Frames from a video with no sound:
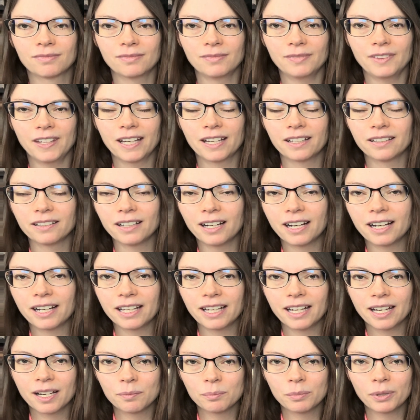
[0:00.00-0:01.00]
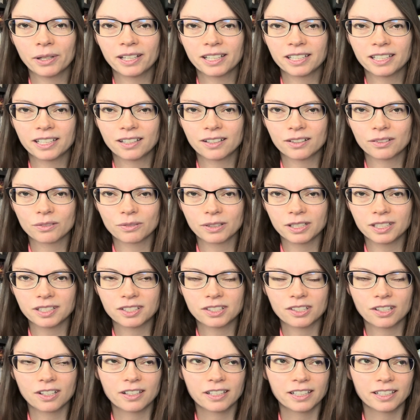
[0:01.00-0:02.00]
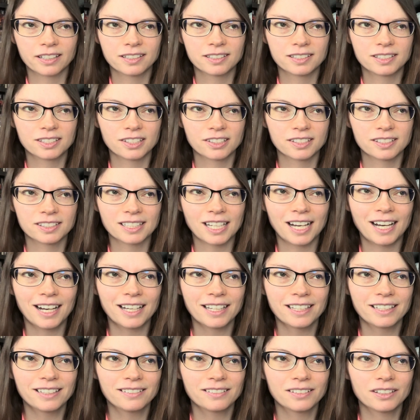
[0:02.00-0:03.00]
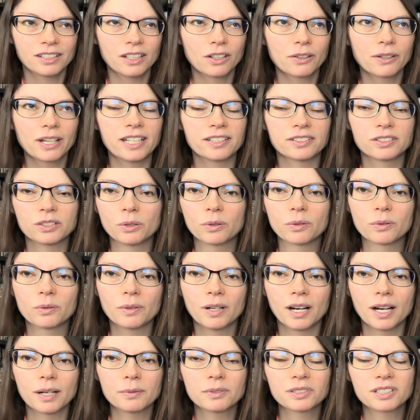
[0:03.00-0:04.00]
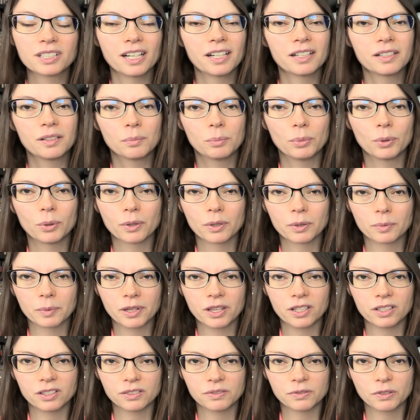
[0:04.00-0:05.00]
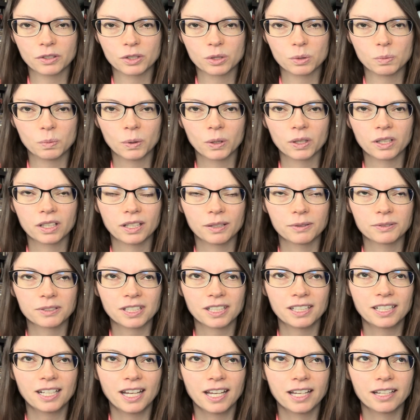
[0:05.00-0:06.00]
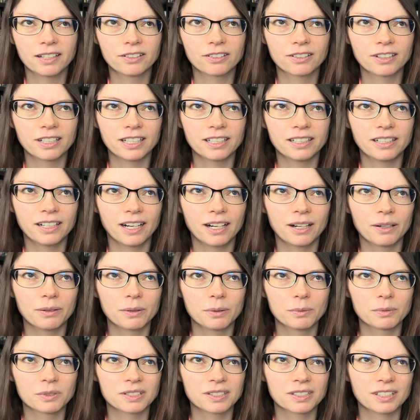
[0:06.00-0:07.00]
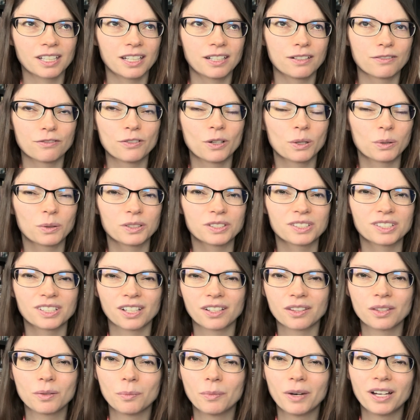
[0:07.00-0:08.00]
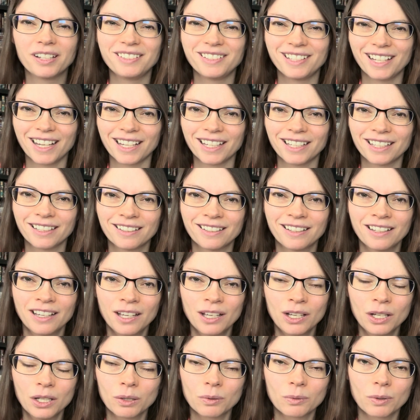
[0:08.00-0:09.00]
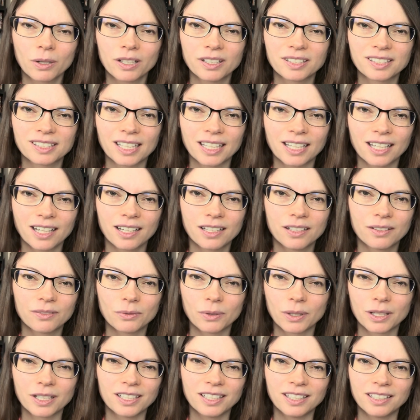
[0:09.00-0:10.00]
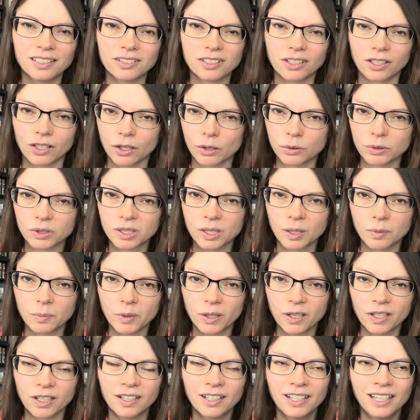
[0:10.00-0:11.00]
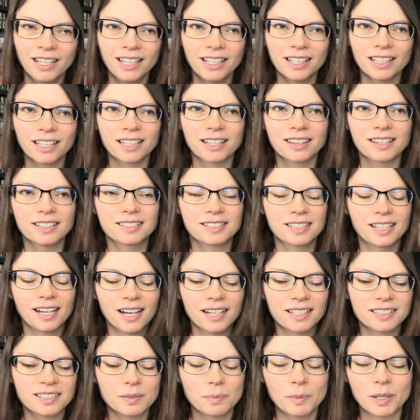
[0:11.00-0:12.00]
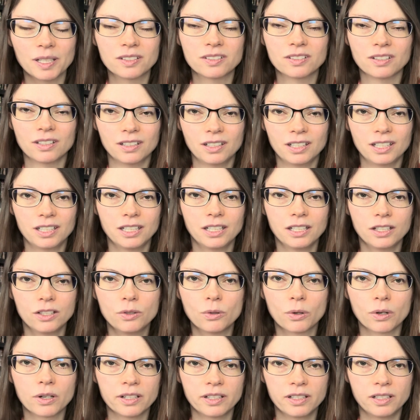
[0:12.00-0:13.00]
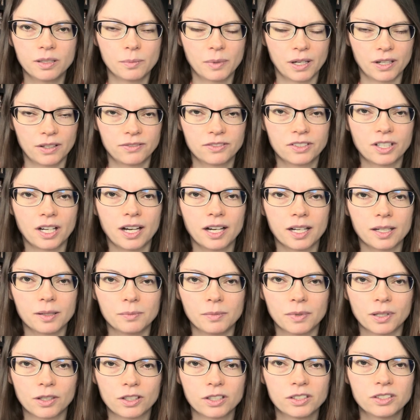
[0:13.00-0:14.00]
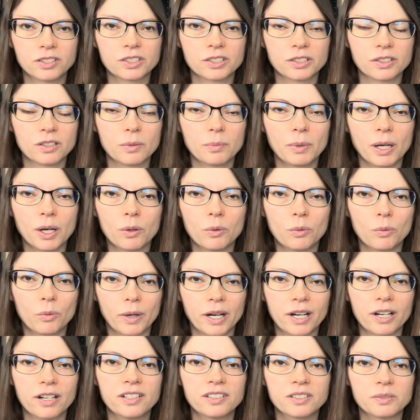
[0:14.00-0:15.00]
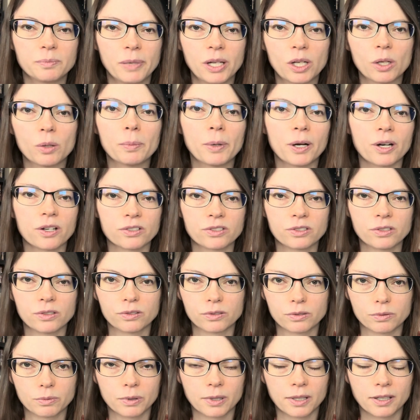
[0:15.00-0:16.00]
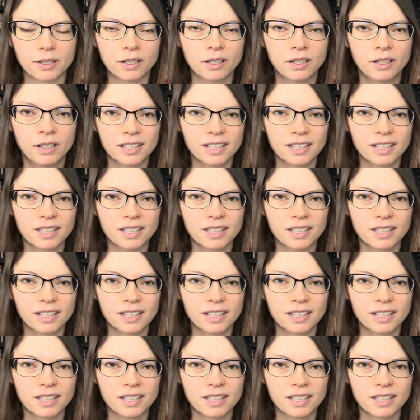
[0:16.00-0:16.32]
And I am planning on restarting this series. So I was kind of bored with this first book, and I was kind of angry at how it was kind of focused on the mundane, whereas I kind of wanted it to go somewhere. Like, this guy spent an inordinate amount of time concerned about where his mail parcels were.